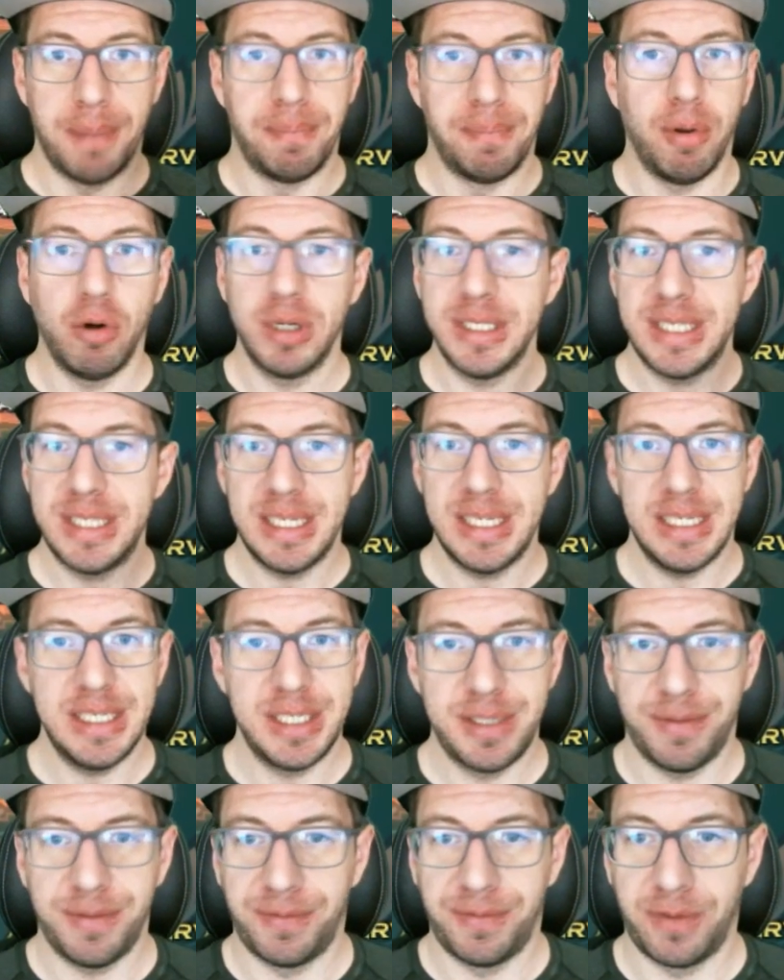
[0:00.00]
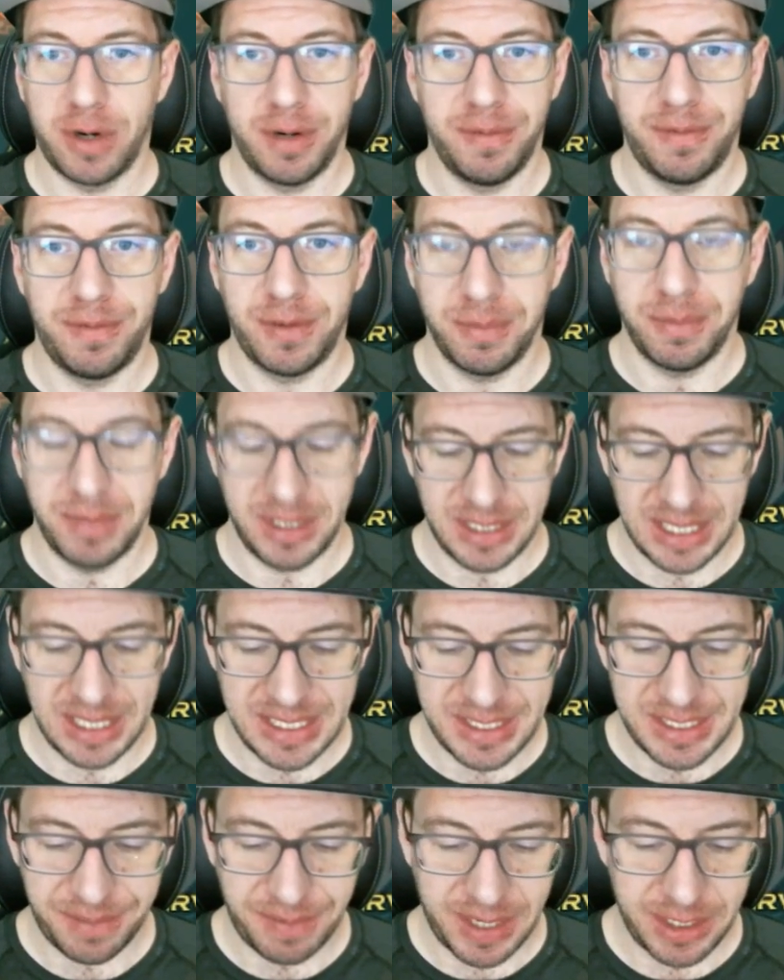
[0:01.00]
bonuses from the
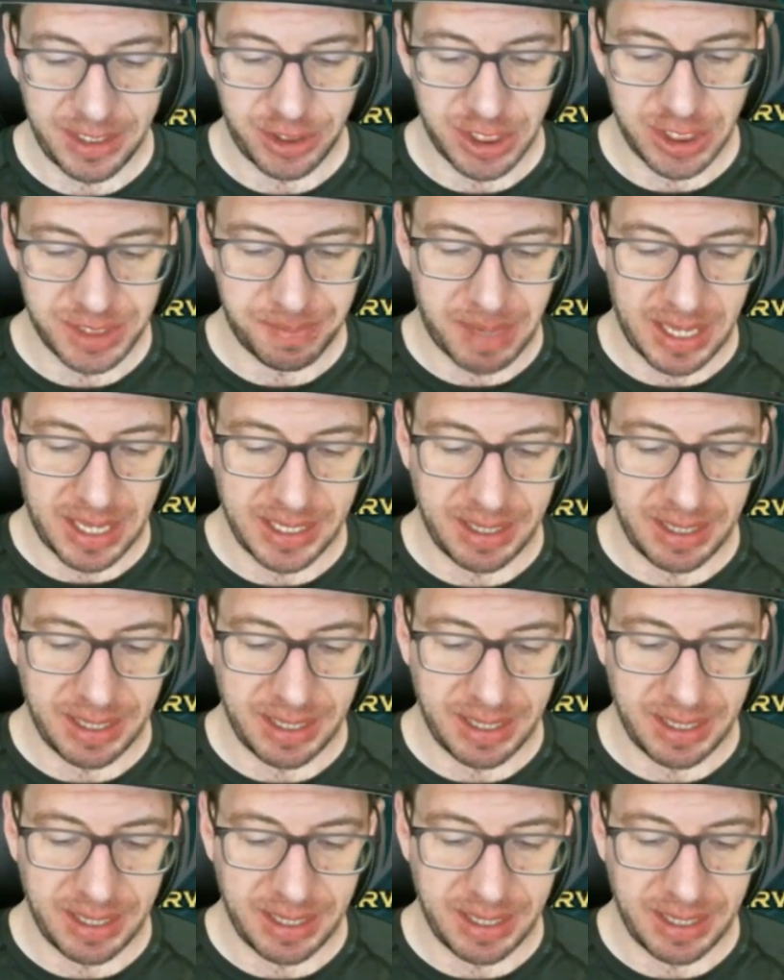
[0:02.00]
dice event just by